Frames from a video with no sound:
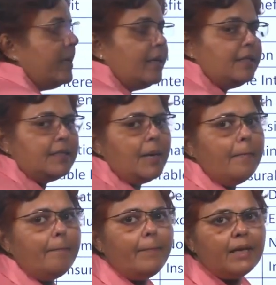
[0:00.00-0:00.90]
be his
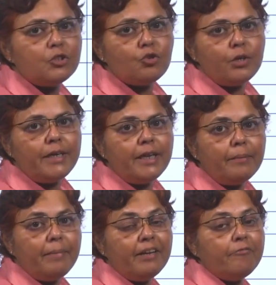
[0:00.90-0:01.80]
maturity
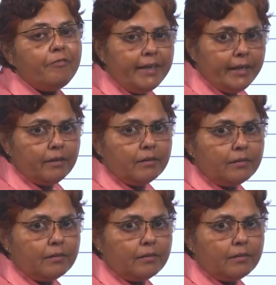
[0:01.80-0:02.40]
benefit.